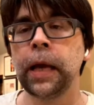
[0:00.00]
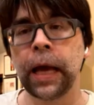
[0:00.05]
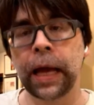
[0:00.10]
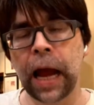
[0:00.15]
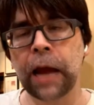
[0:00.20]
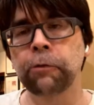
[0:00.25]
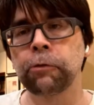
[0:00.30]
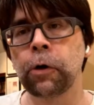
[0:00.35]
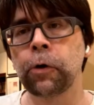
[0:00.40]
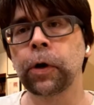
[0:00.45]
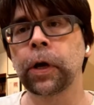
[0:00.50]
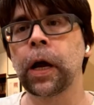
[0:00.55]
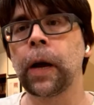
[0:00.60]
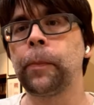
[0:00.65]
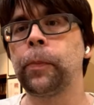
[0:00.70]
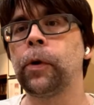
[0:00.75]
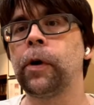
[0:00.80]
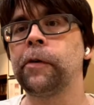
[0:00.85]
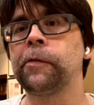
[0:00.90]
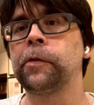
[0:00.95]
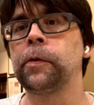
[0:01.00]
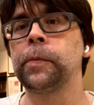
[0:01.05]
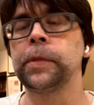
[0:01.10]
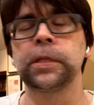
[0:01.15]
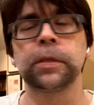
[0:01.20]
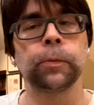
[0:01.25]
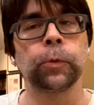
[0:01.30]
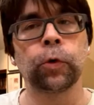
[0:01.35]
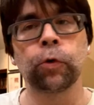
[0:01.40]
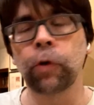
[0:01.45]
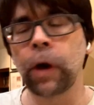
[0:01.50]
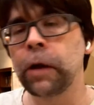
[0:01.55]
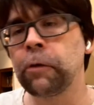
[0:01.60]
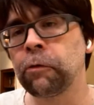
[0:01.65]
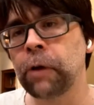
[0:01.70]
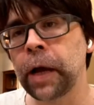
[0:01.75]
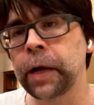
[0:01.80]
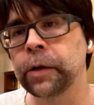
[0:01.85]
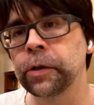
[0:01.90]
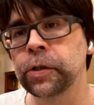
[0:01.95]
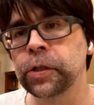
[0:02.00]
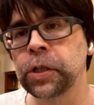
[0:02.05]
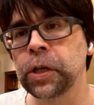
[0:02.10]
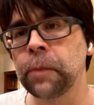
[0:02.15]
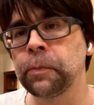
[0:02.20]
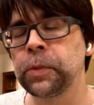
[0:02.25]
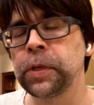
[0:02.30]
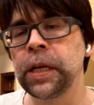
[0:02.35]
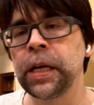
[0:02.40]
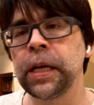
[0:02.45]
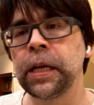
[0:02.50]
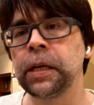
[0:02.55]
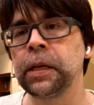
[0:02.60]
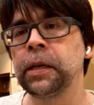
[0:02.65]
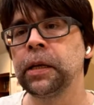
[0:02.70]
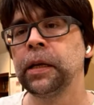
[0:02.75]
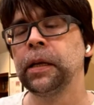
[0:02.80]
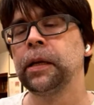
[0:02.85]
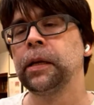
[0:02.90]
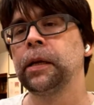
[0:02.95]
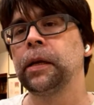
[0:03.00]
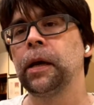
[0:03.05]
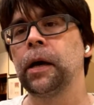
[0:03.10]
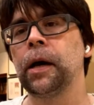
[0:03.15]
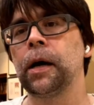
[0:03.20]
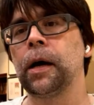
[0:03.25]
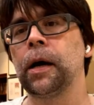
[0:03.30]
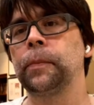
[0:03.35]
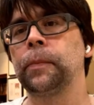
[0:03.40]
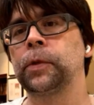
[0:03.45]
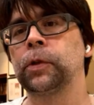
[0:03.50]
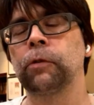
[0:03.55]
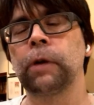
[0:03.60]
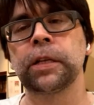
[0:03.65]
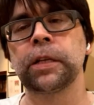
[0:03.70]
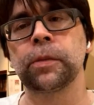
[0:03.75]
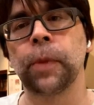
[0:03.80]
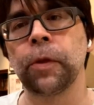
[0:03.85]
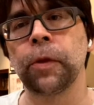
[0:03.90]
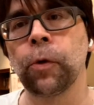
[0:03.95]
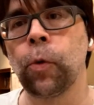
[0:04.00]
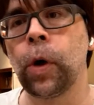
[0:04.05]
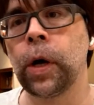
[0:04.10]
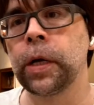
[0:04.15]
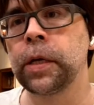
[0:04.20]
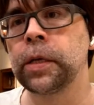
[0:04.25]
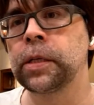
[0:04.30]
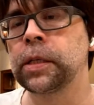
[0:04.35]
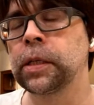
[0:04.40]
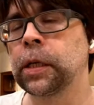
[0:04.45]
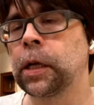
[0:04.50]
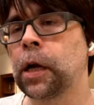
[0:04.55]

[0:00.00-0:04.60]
and I wrote a couple of them, and some great writers jumped in um, to write some other ones.